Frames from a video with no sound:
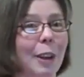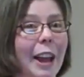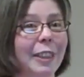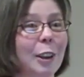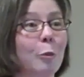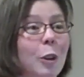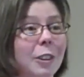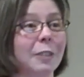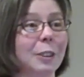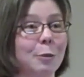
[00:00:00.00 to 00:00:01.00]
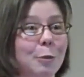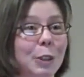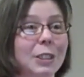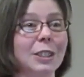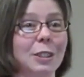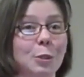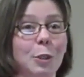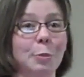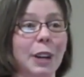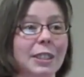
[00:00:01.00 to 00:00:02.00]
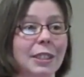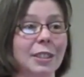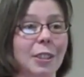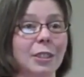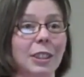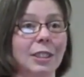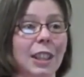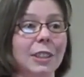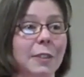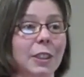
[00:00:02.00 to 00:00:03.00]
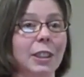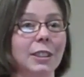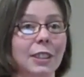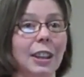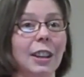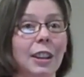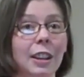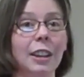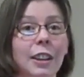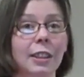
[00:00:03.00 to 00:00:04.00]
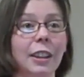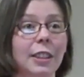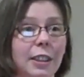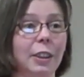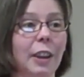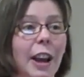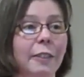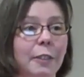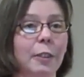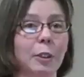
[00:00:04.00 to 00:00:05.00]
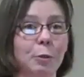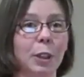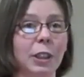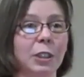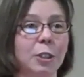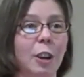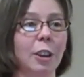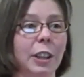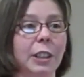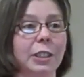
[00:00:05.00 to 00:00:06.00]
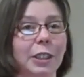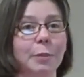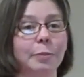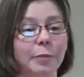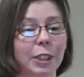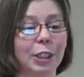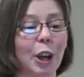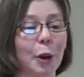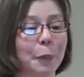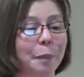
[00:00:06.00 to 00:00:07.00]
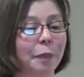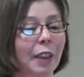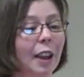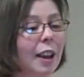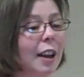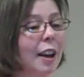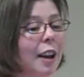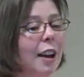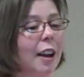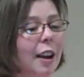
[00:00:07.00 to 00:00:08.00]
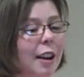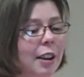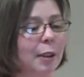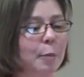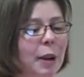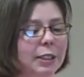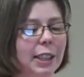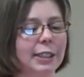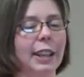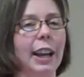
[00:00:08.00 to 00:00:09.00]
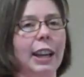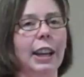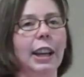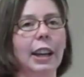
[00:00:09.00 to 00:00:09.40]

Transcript: I think one of the reasons WordPress is so successful is that, that you have really strong leadership. So, multi-site,